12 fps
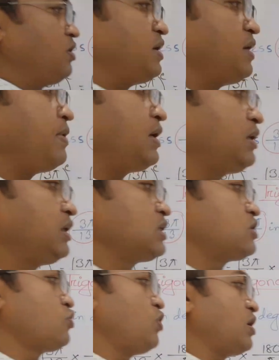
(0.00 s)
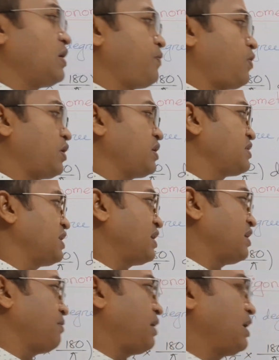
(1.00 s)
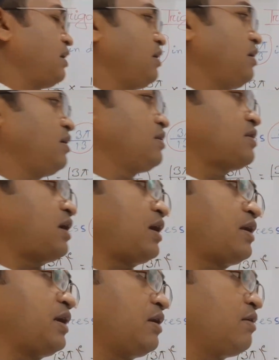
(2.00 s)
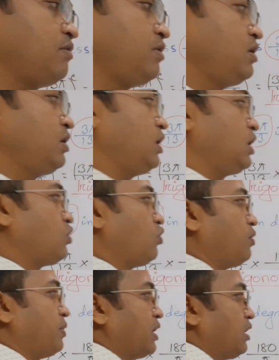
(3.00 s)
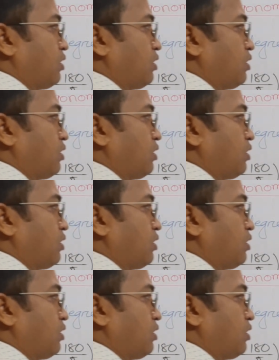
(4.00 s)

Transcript: divide this 240 second by 13. It will be